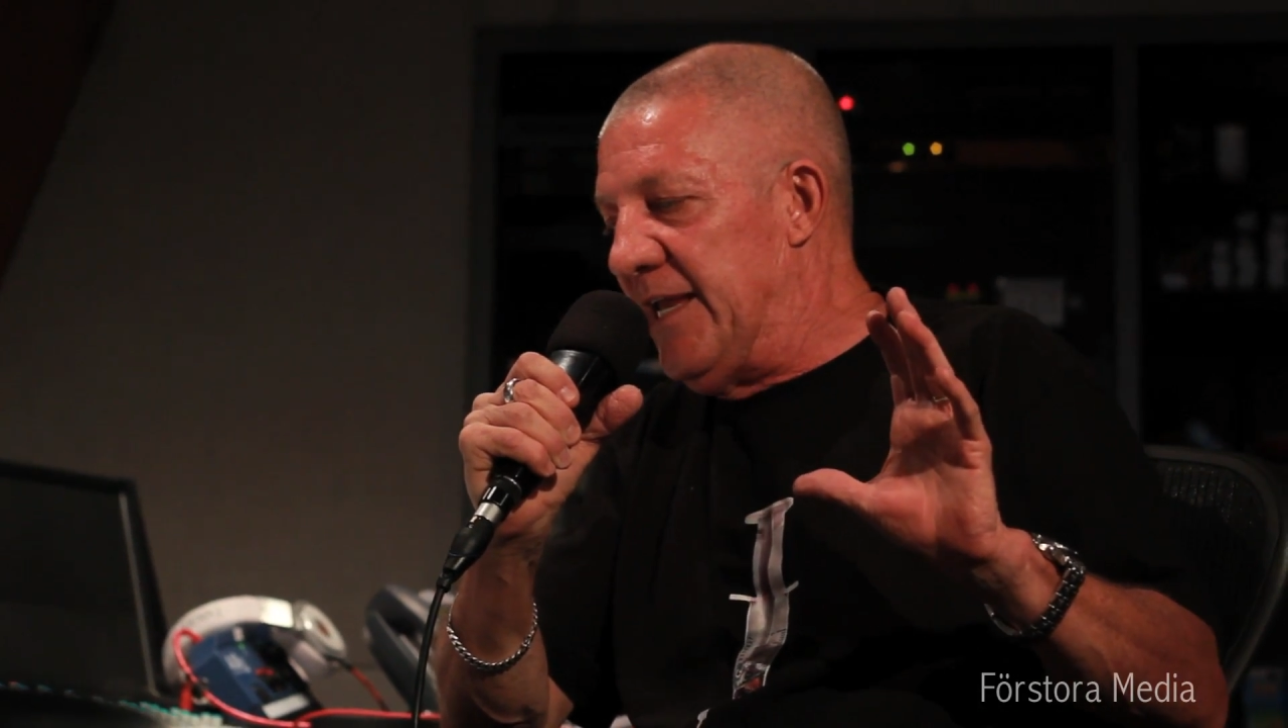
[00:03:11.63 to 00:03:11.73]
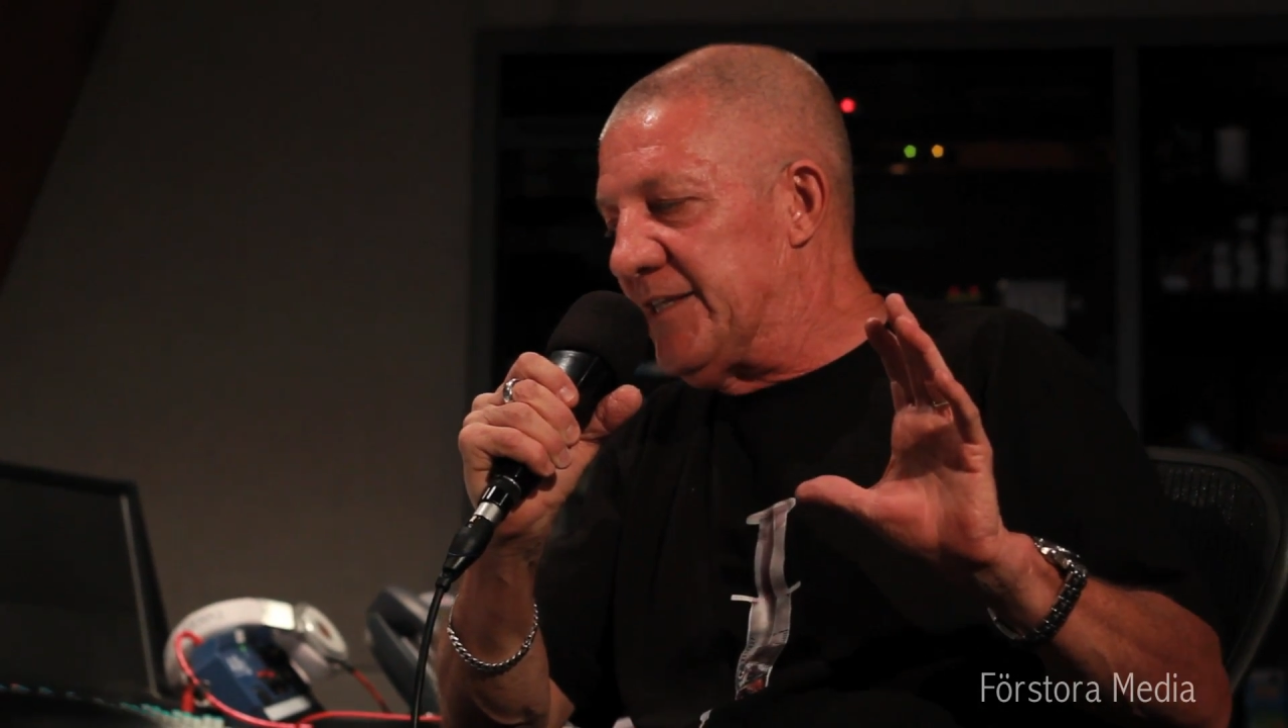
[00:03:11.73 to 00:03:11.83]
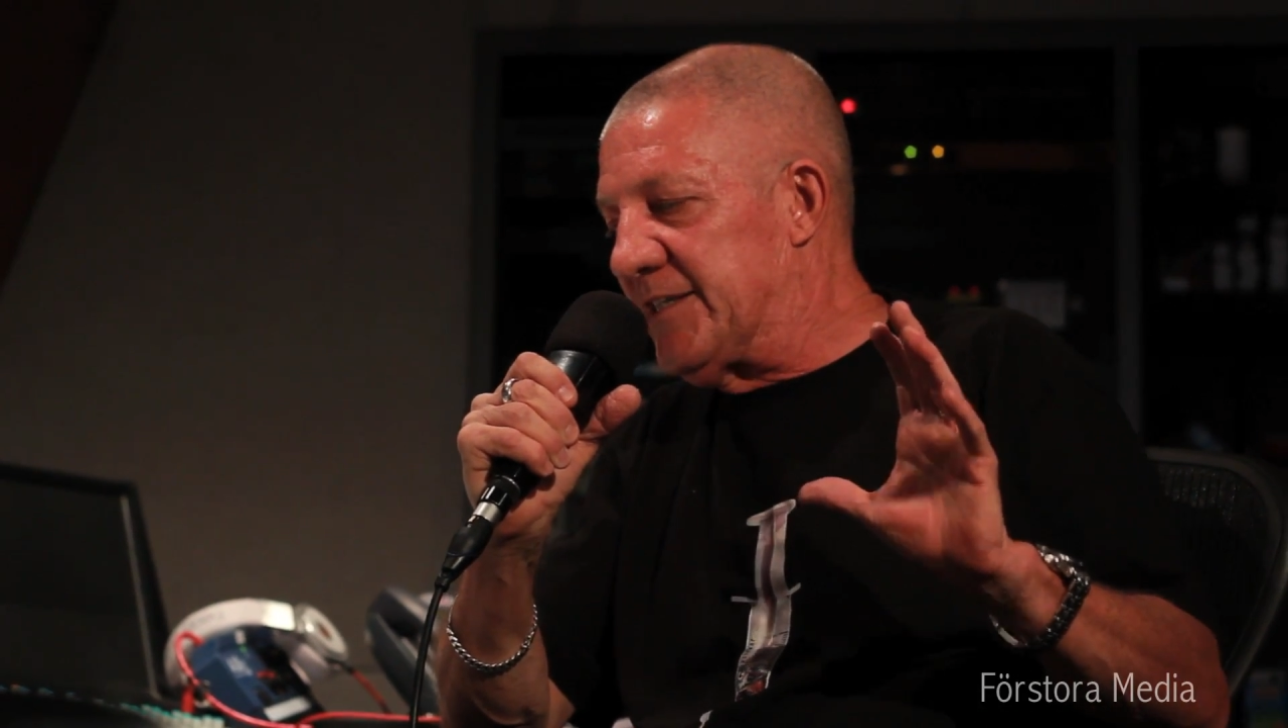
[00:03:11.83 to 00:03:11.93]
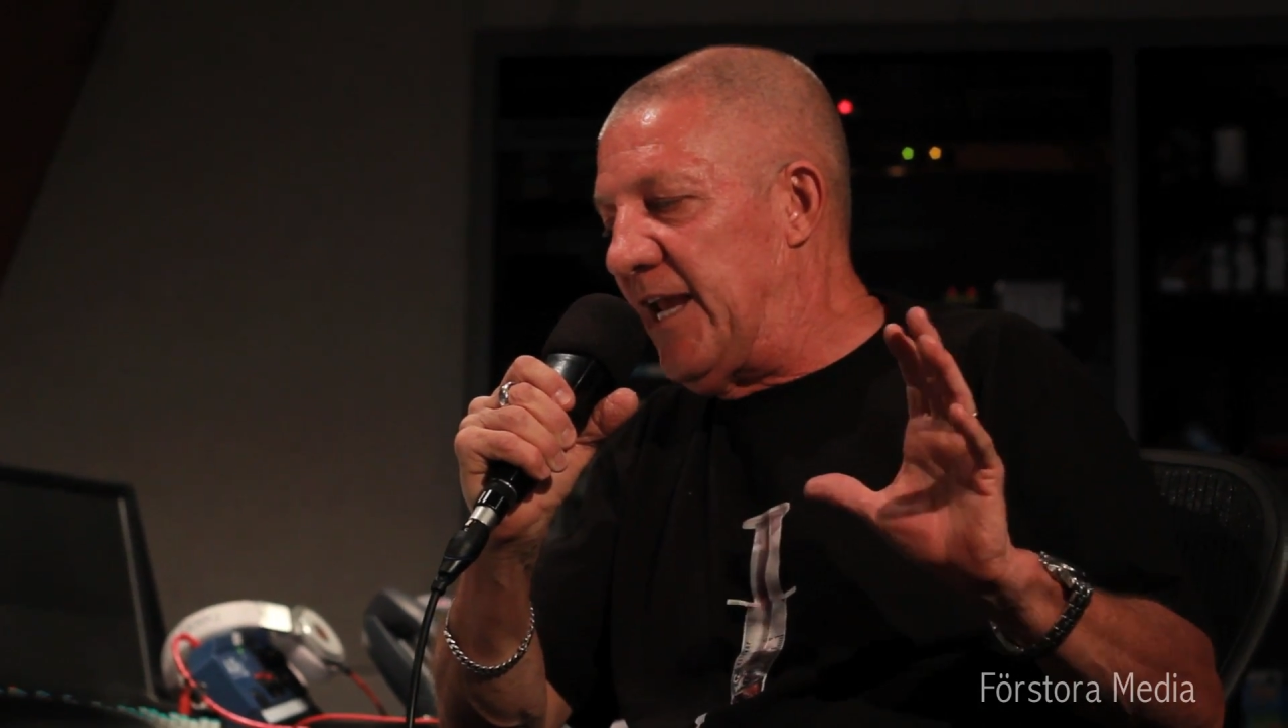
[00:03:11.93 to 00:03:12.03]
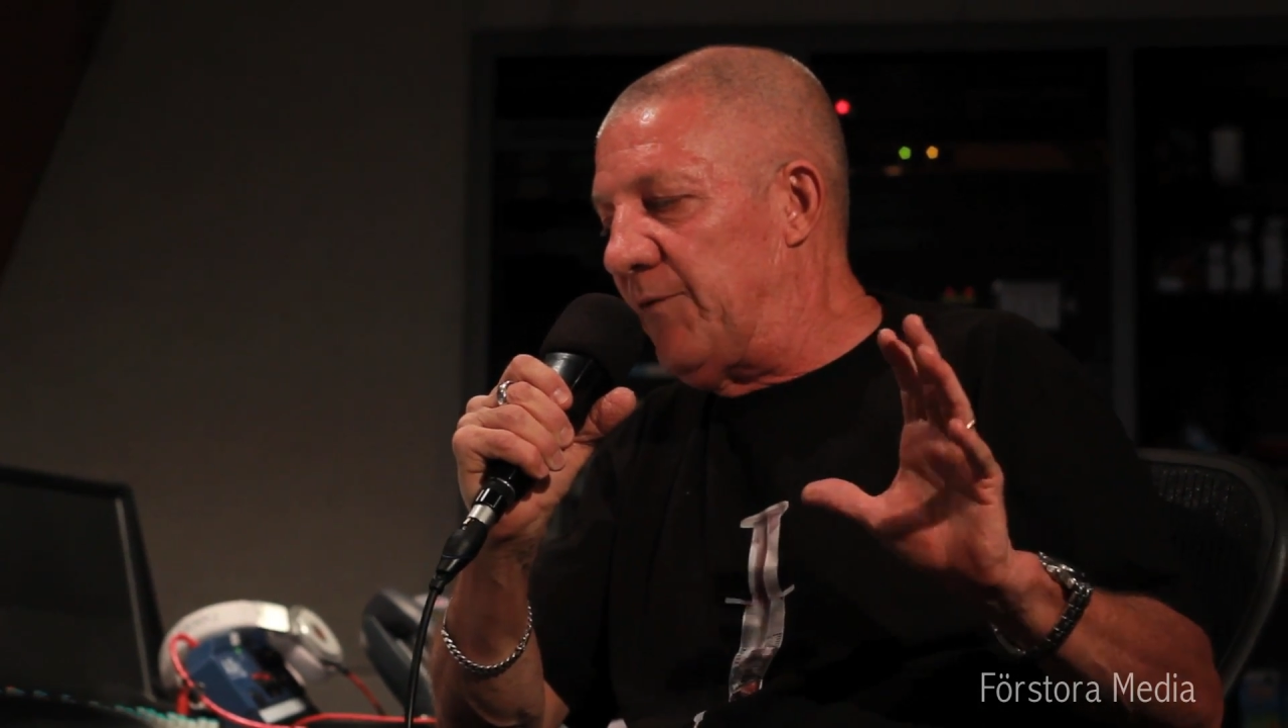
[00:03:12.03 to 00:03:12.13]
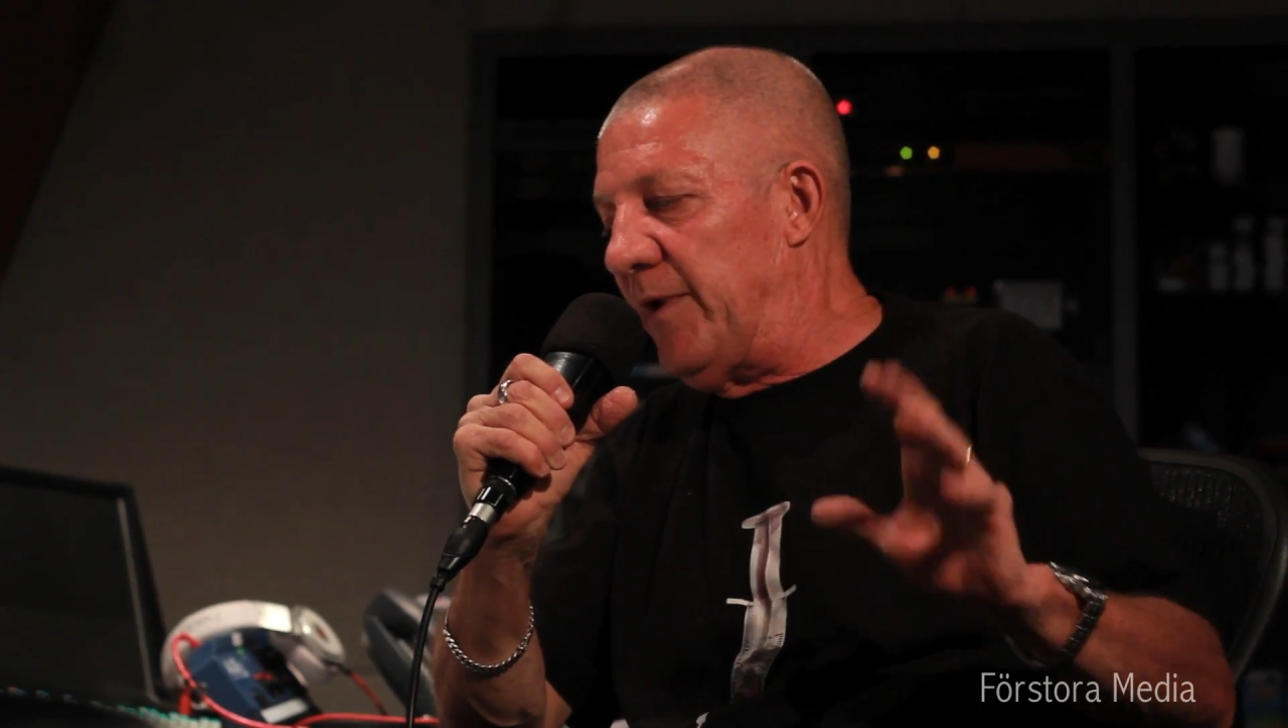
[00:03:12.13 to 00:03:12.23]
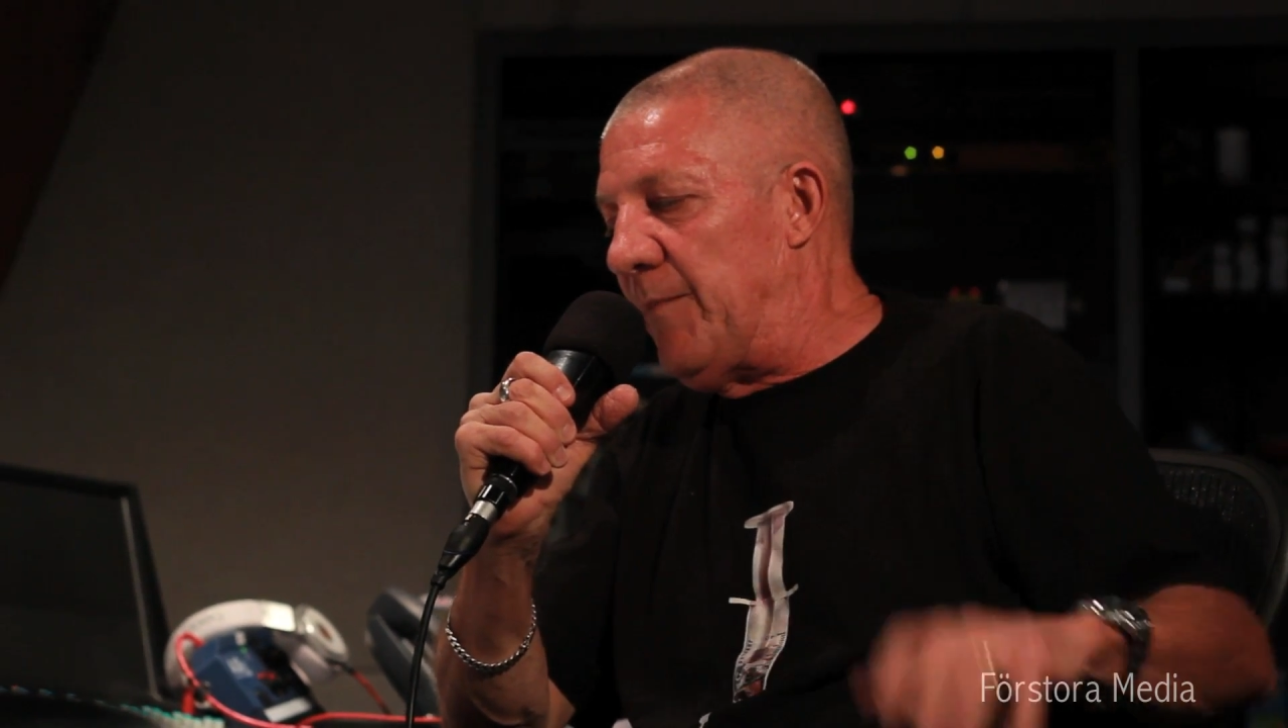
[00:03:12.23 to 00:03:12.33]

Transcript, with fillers: Scary